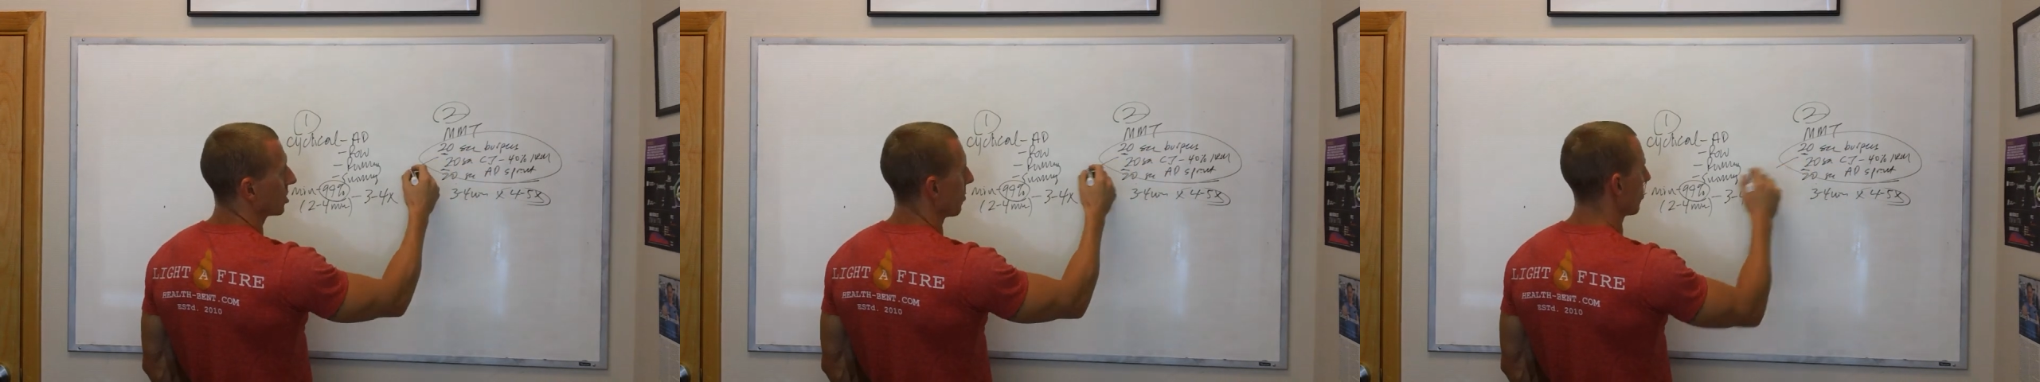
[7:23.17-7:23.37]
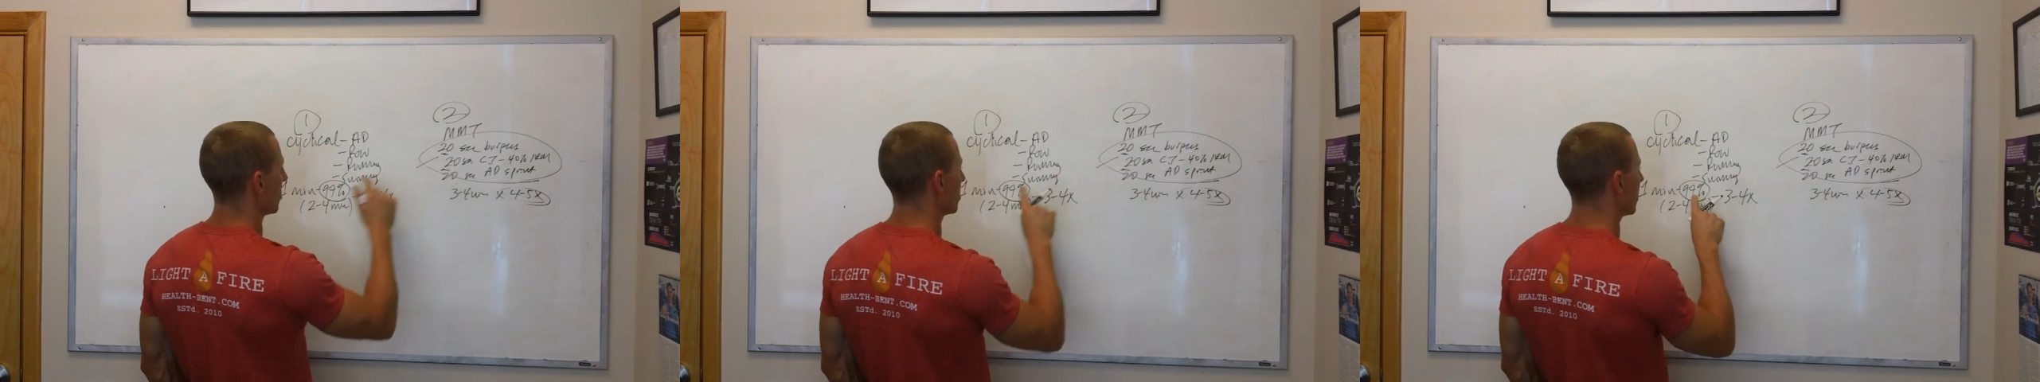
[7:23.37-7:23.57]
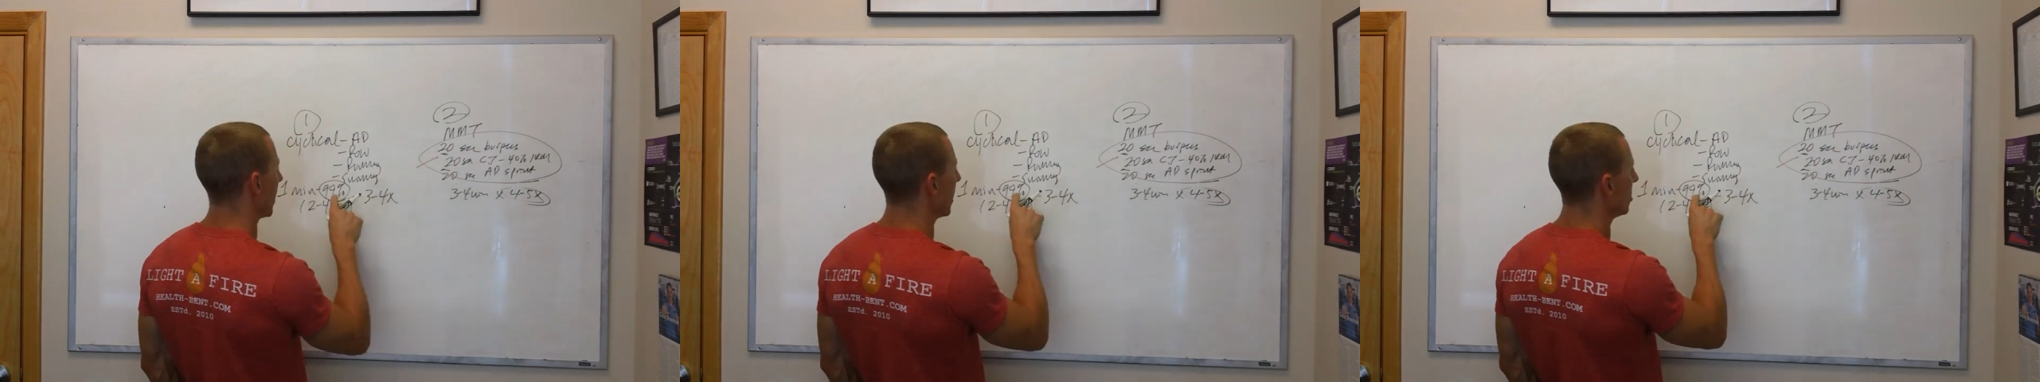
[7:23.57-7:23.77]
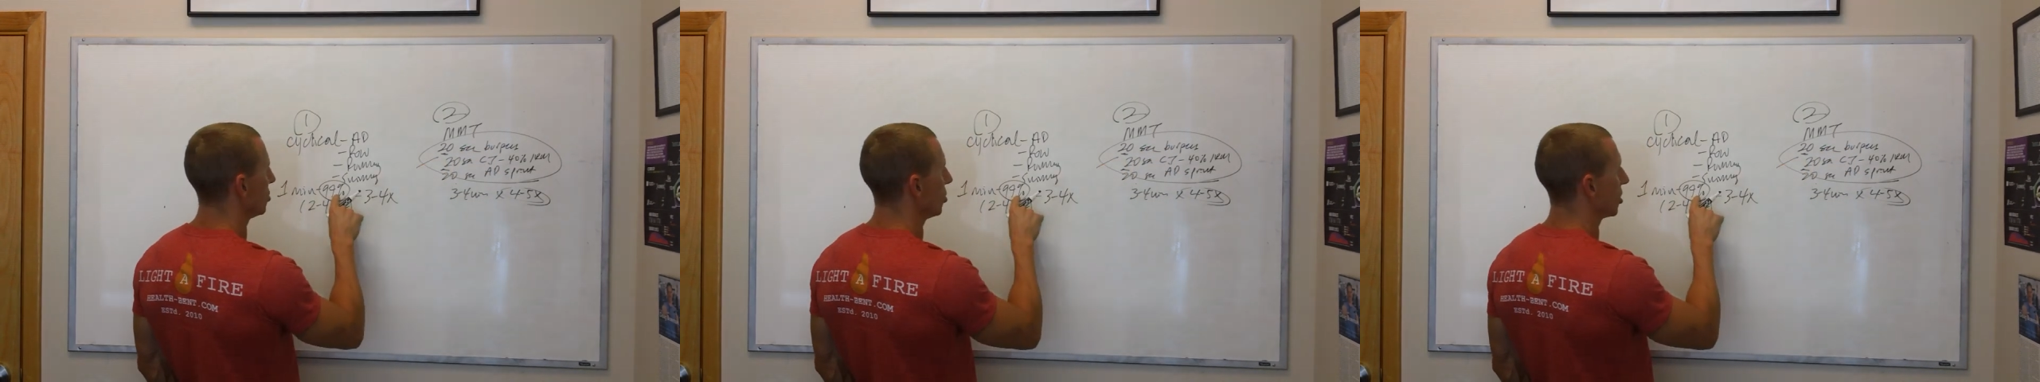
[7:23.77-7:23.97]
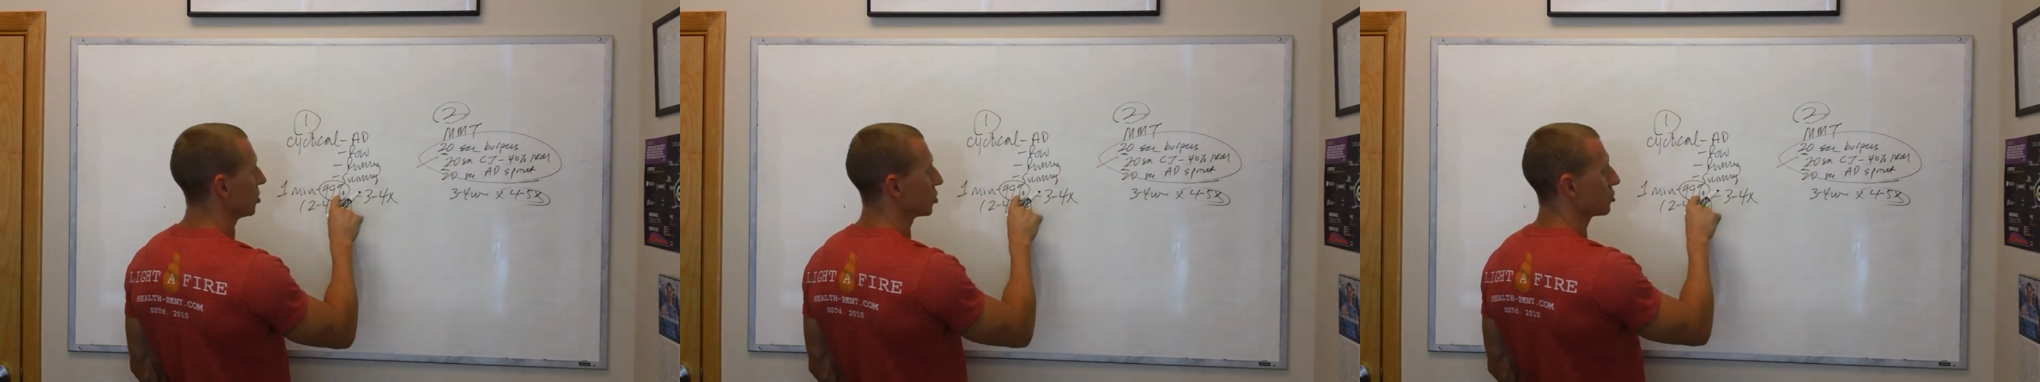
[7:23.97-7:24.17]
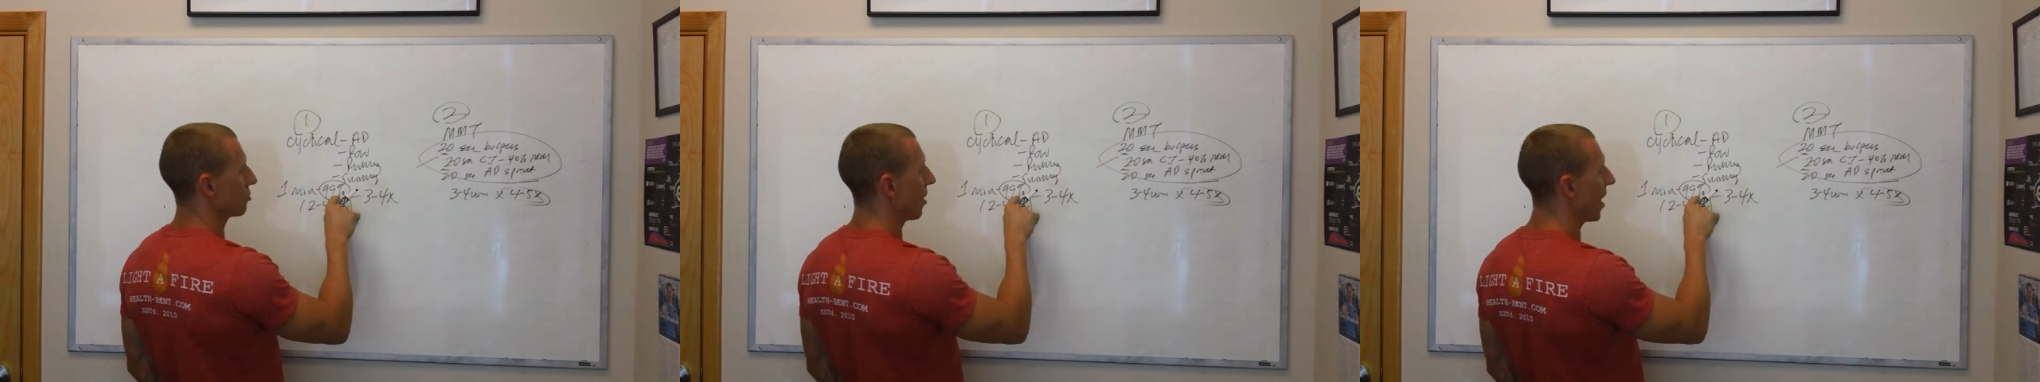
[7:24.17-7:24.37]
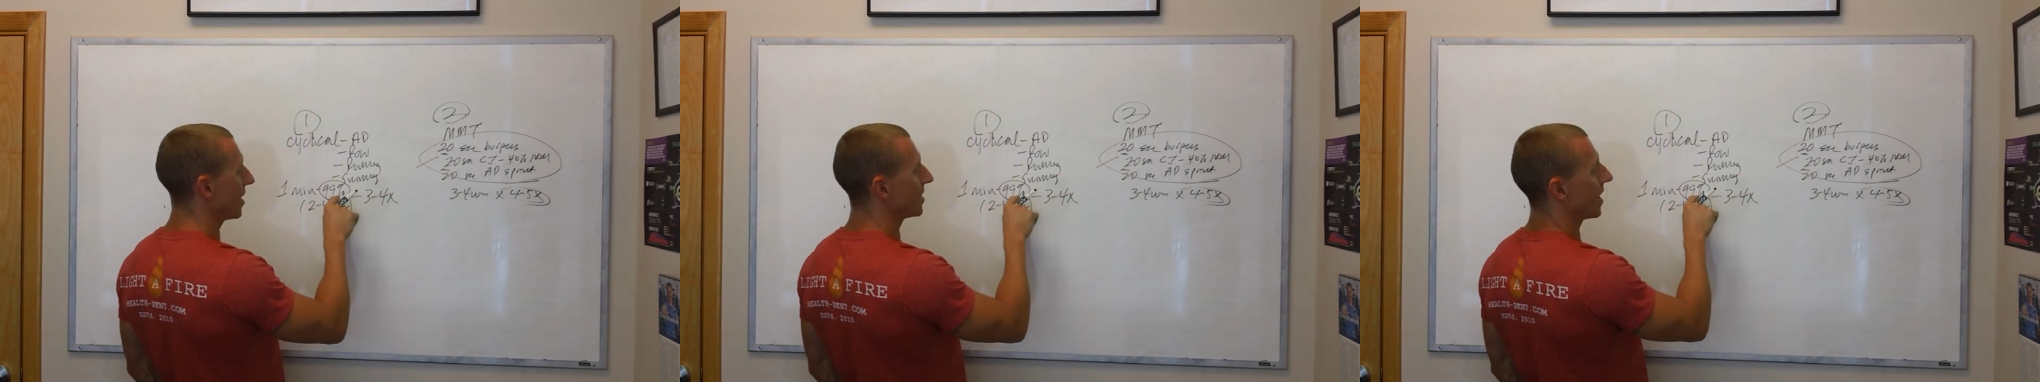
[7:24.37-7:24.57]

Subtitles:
the percentage, you can try